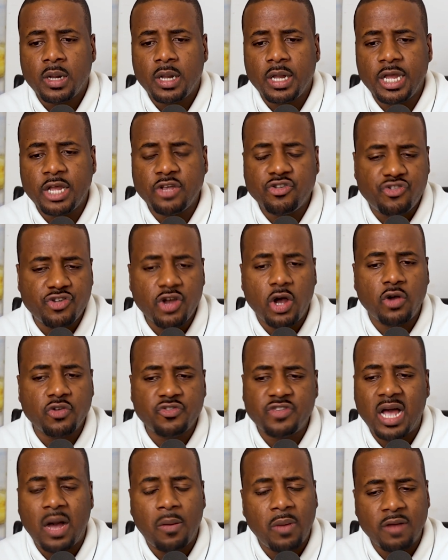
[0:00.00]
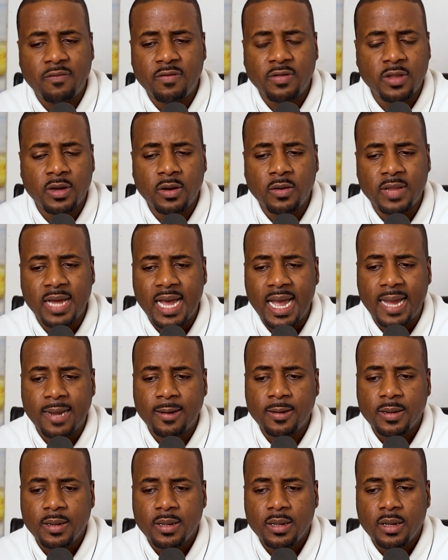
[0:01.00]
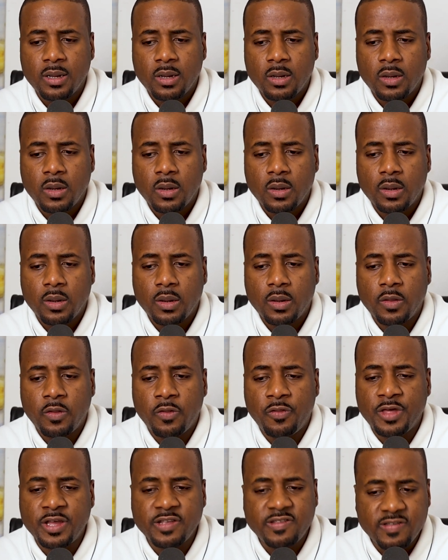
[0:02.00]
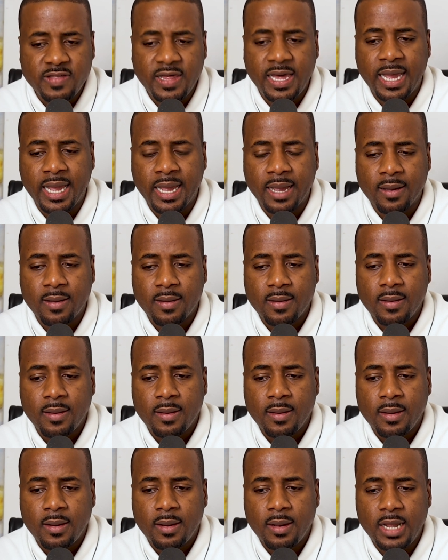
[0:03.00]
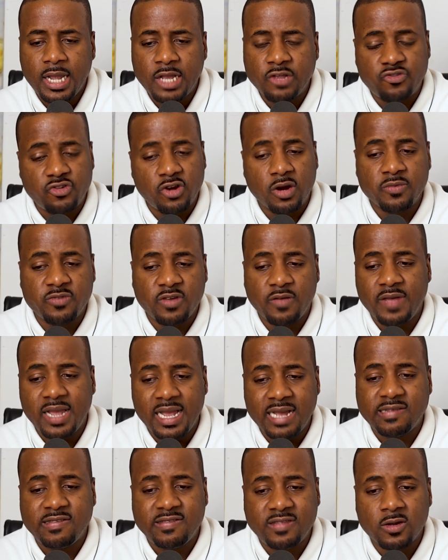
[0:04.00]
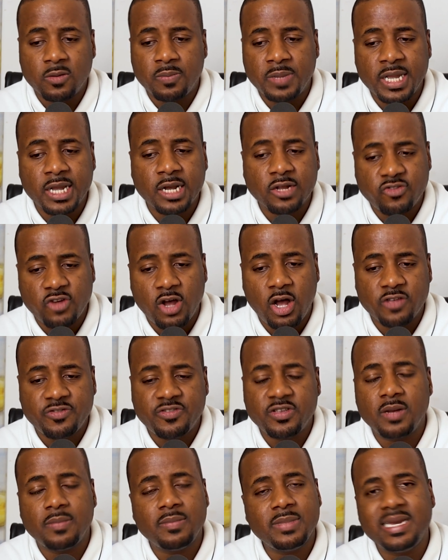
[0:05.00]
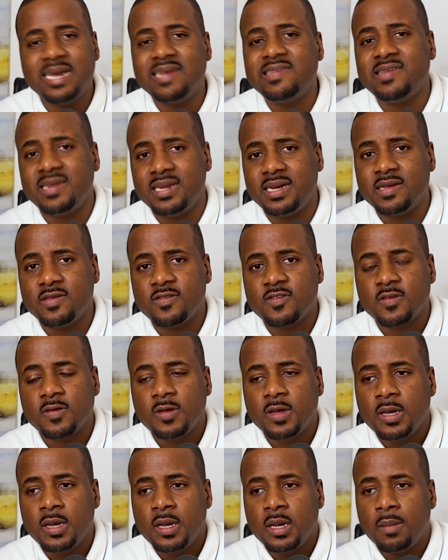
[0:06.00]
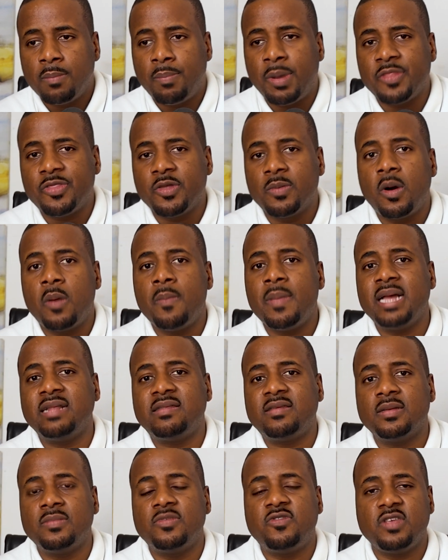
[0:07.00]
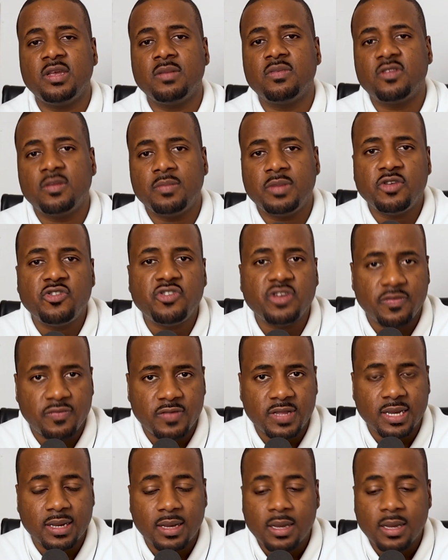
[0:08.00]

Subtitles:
It shows, however, though, that this thing, in terms of it still being a toss-up, yes, it is. But the momentum seems to be shifting